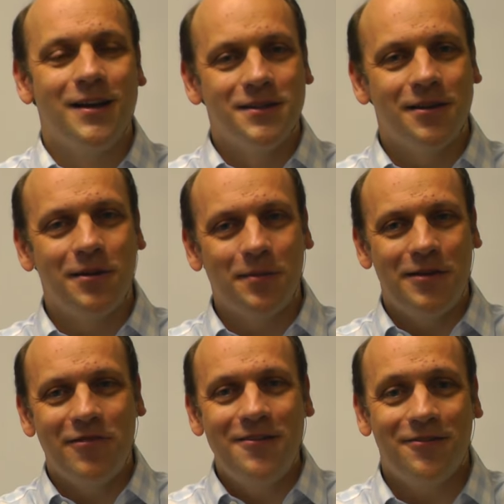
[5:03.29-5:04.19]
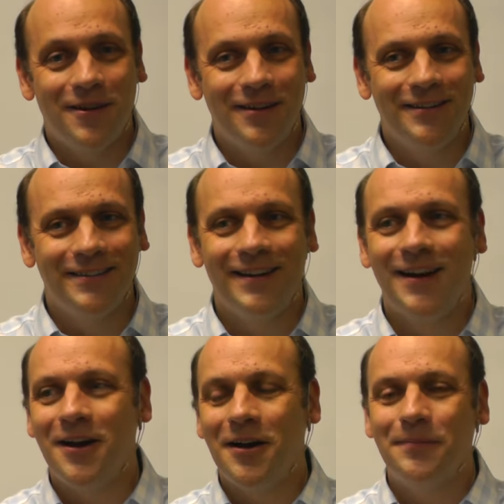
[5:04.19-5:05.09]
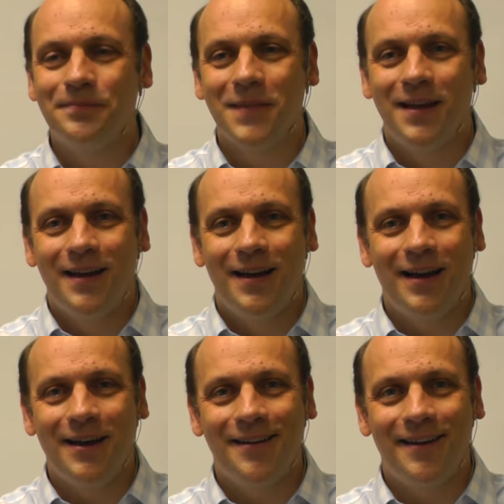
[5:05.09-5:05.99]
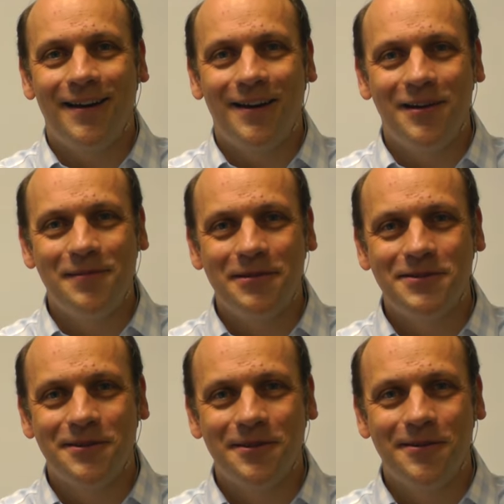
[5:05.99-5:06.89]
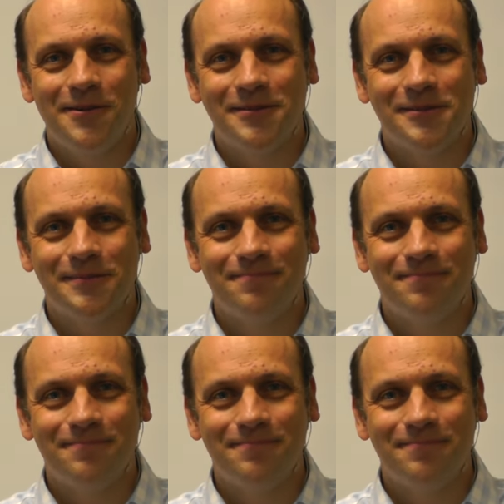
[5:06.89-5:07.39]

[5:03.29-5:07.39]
So it'll be great fun. And I hope you enjoy the course.